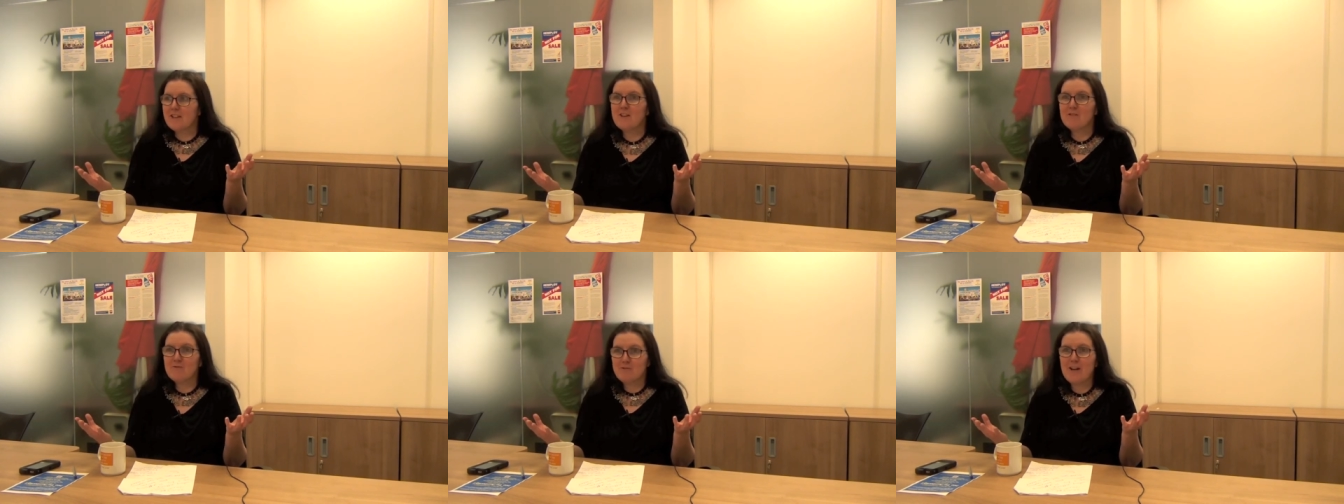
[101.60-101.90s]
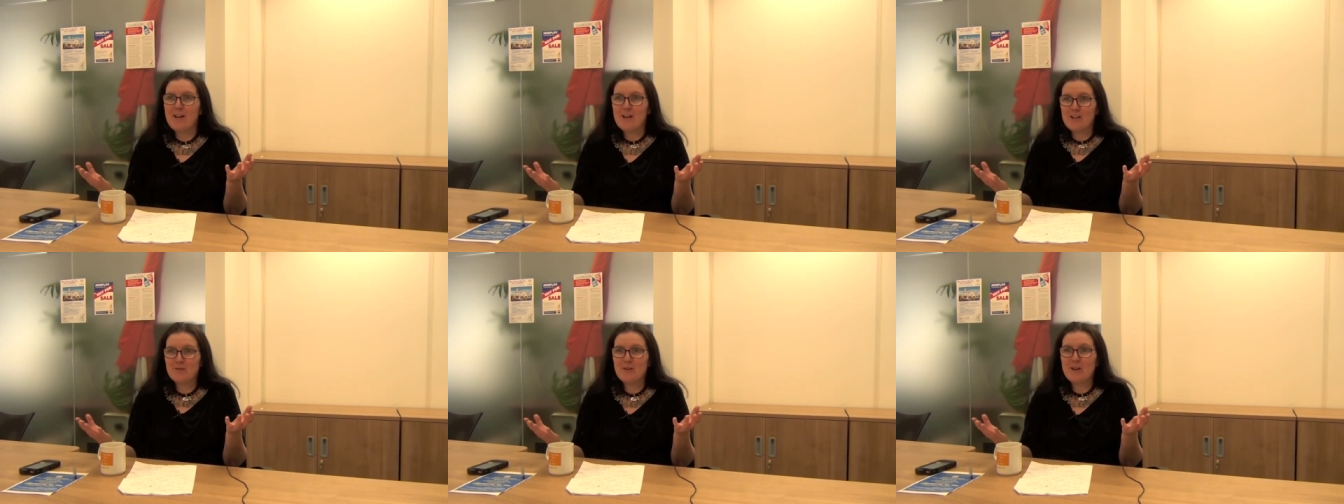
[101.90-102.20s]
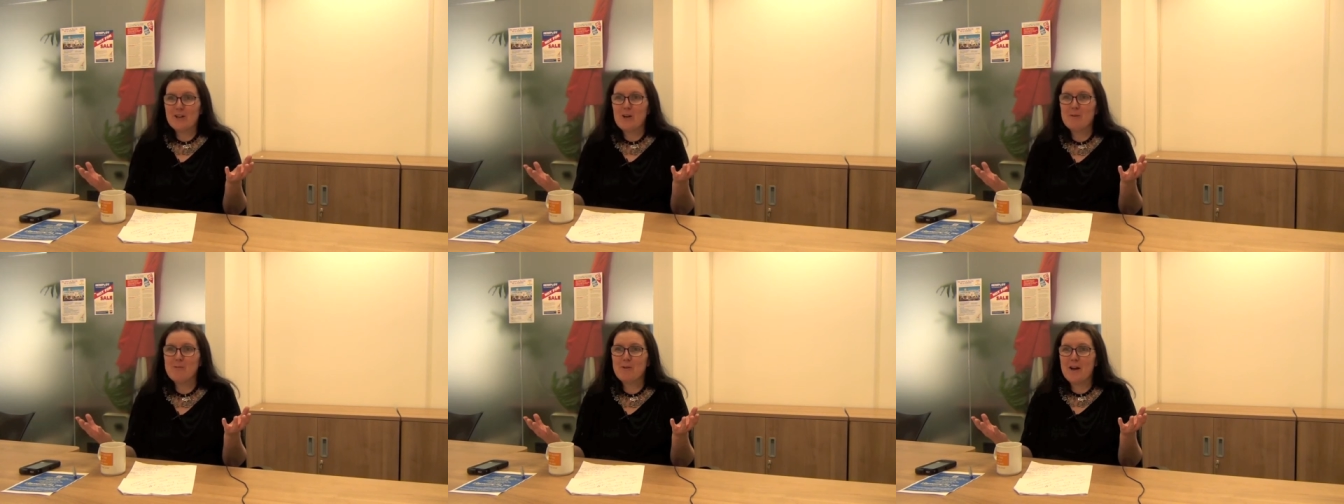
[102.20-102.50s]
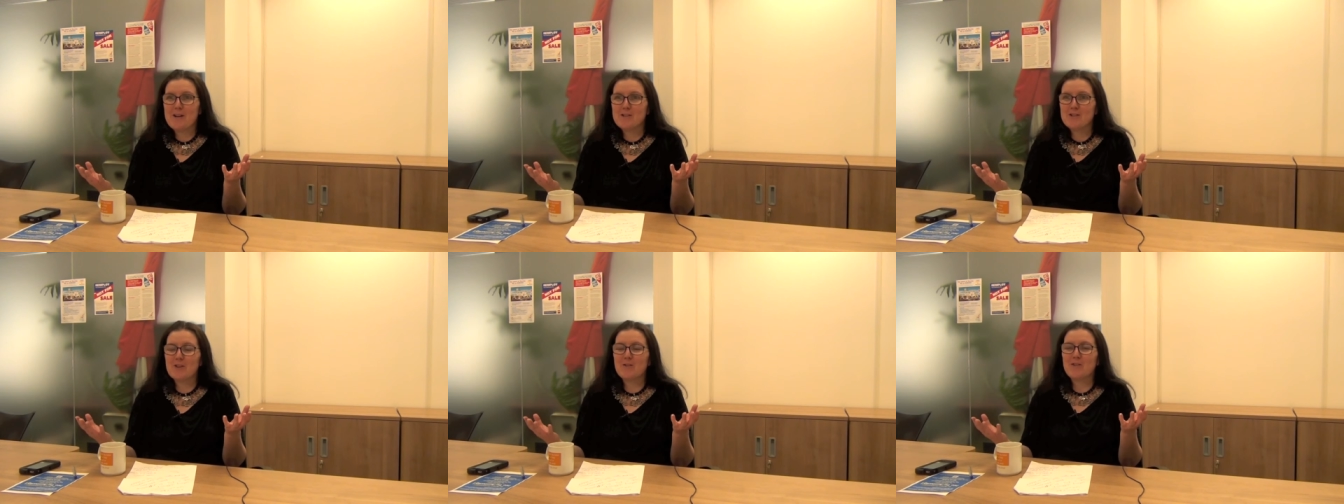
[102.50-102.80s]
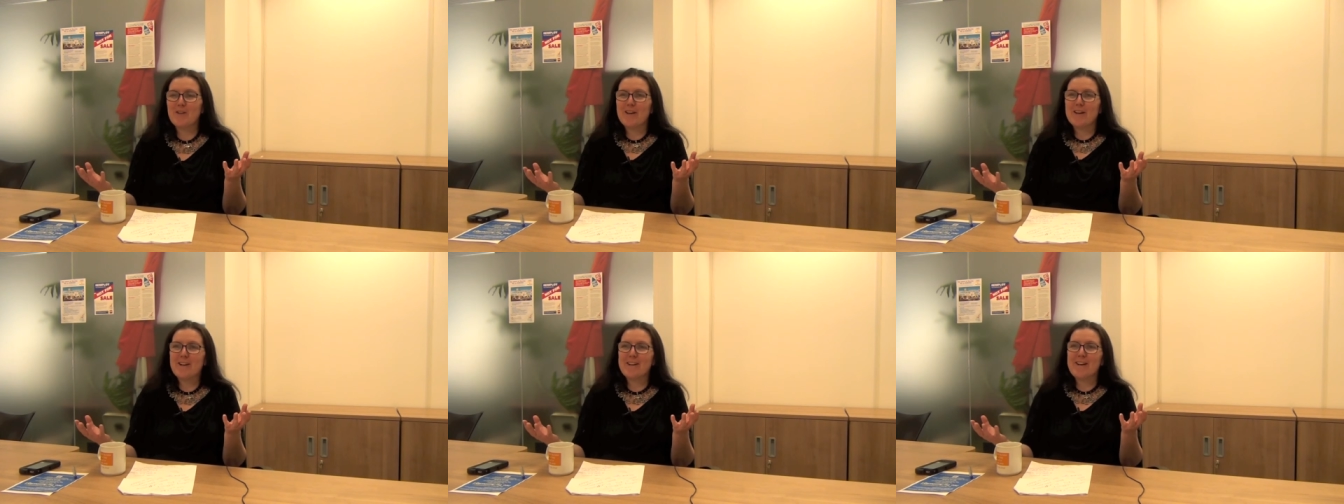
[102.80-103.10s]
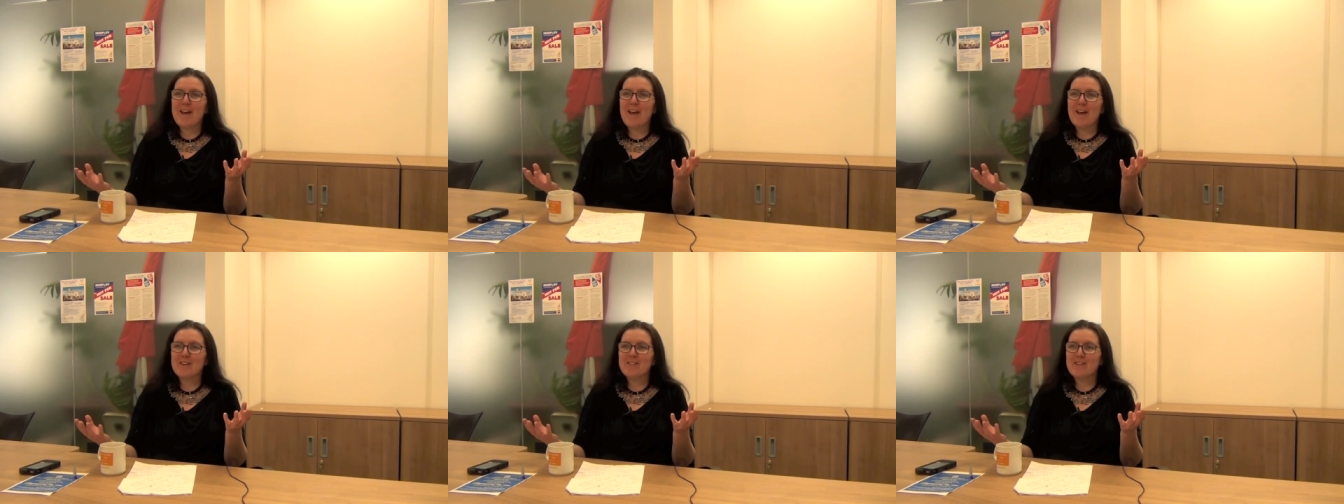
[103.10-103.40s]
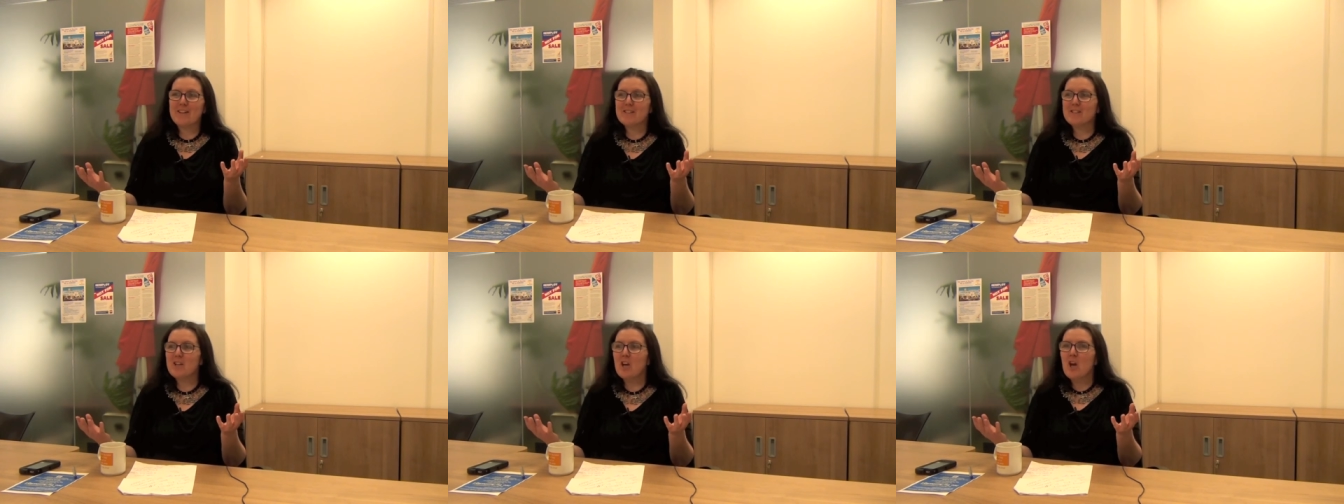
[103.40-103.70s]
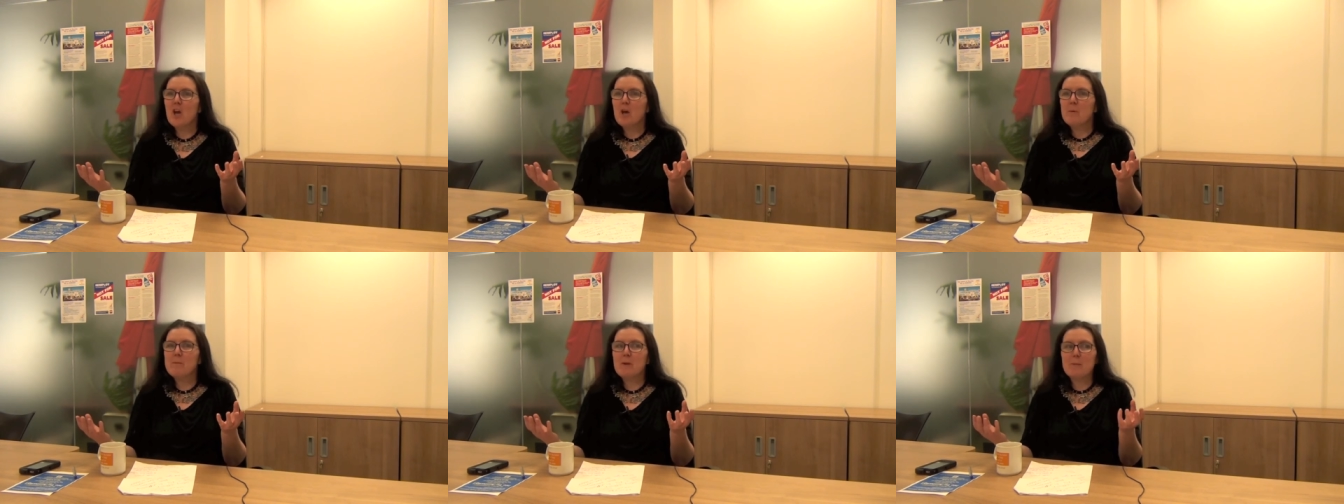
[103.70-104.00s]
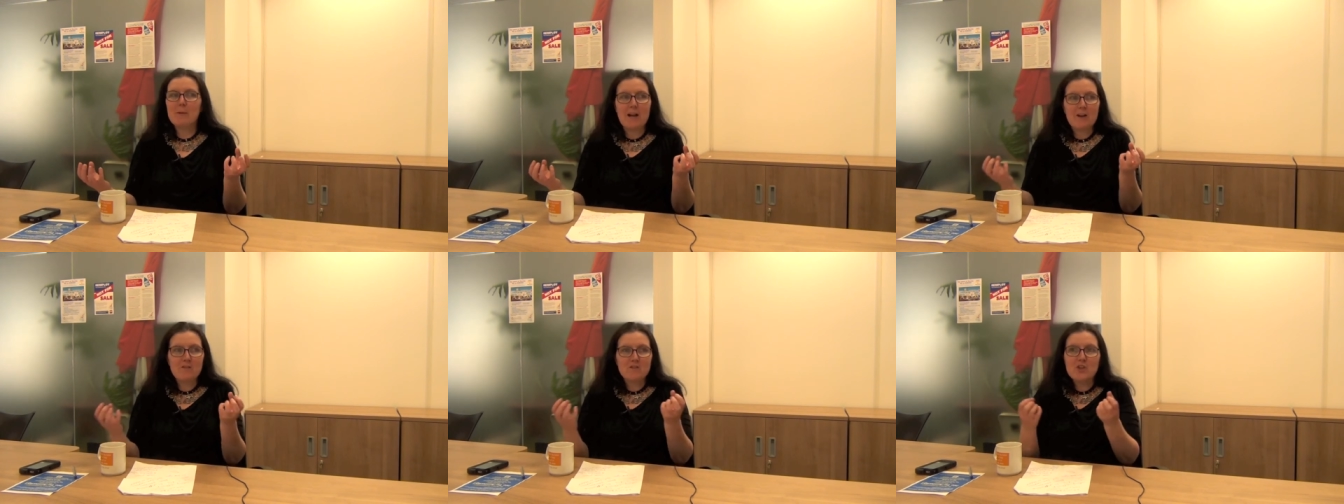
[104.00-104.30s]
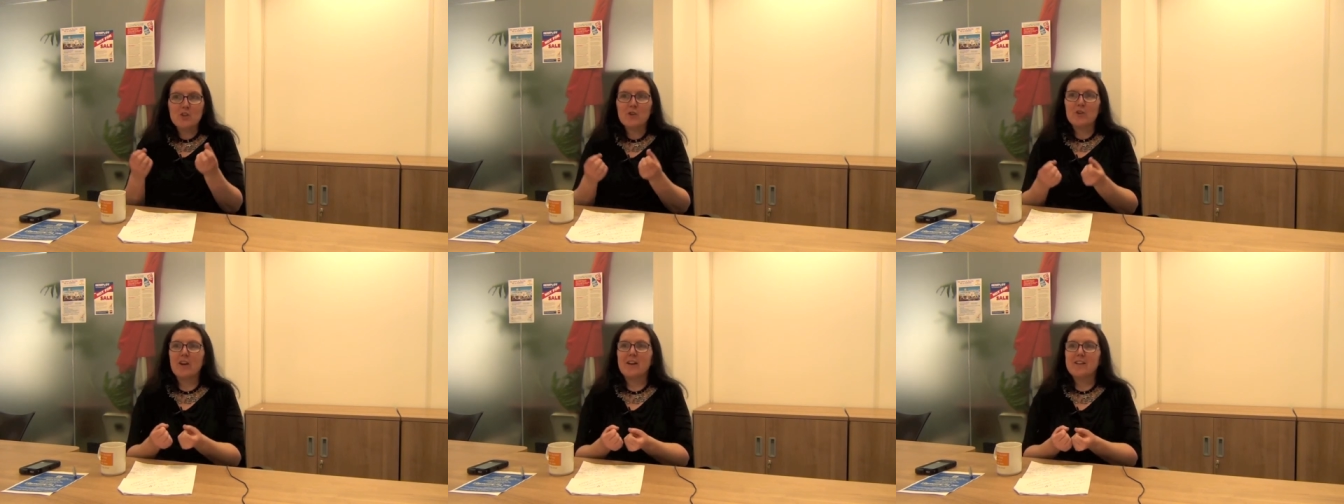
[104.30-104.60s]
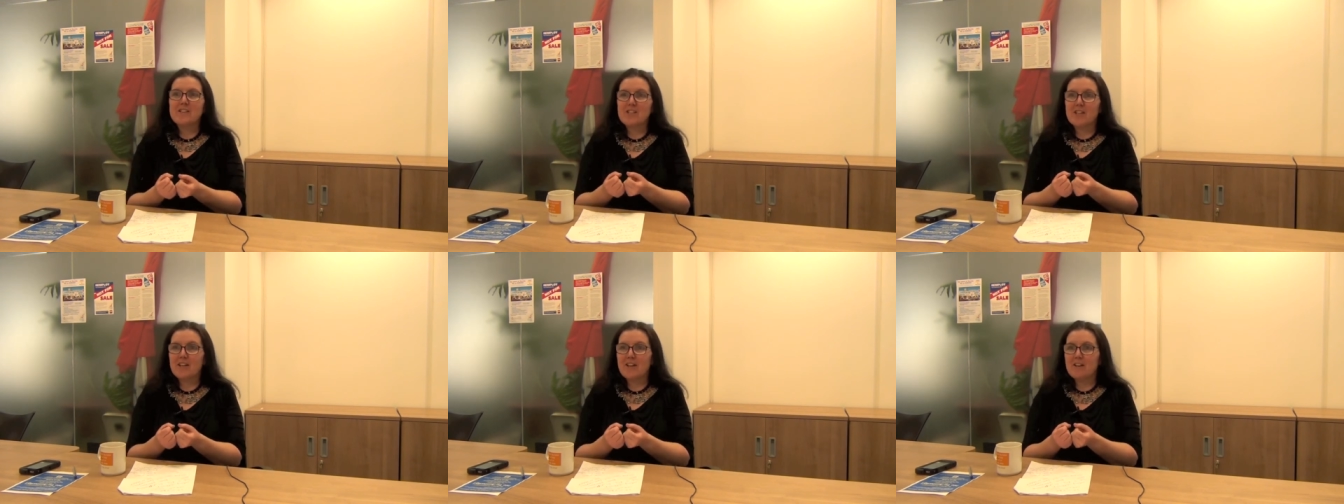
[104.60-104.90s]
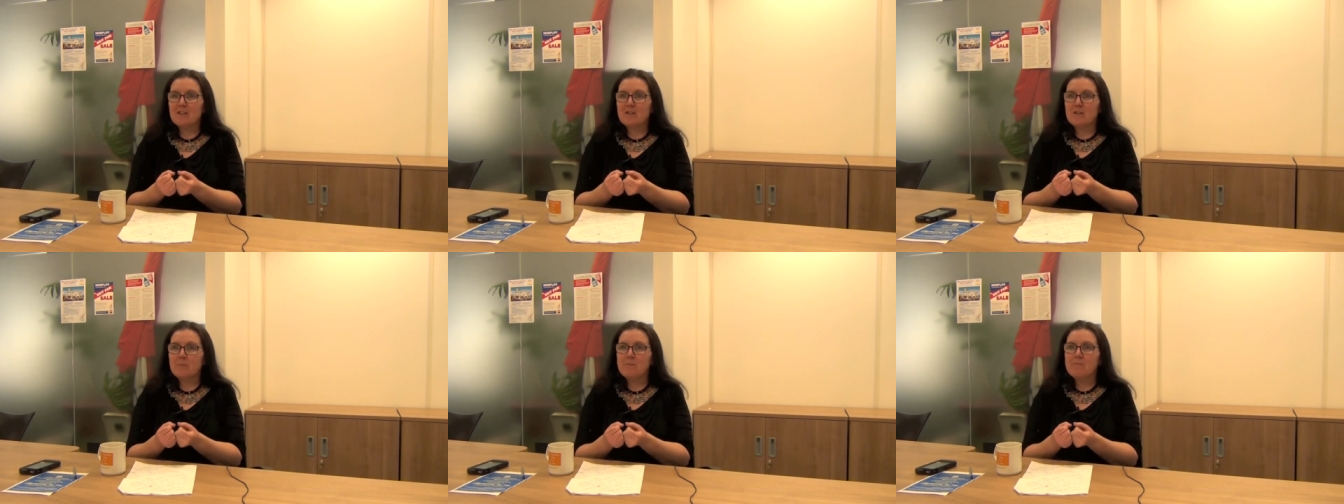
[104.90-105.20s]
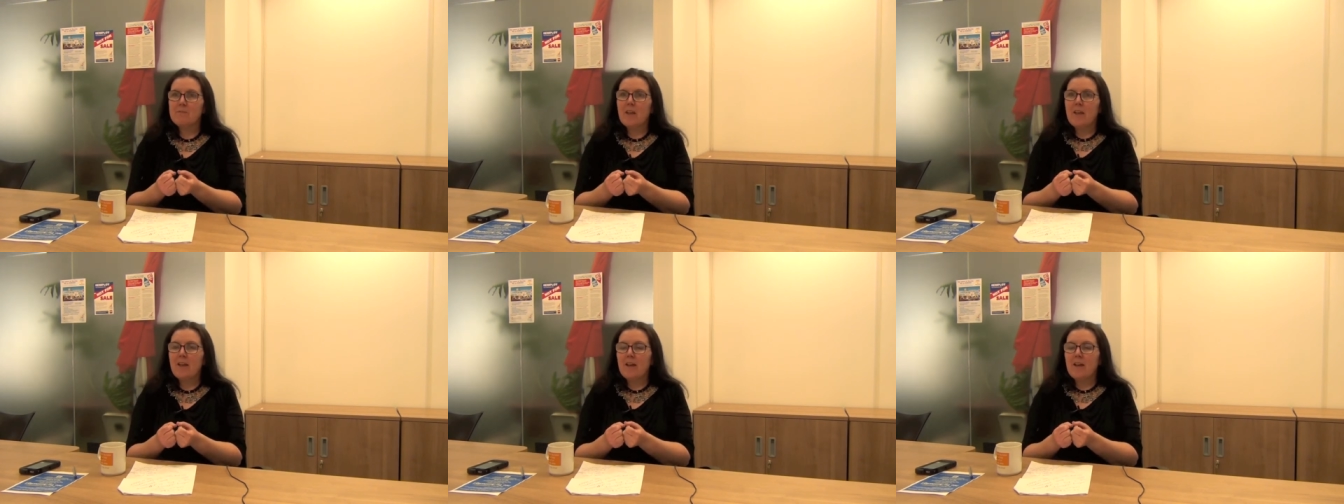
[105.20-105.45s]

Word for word: it's really come around to the feeling now that people have to unite together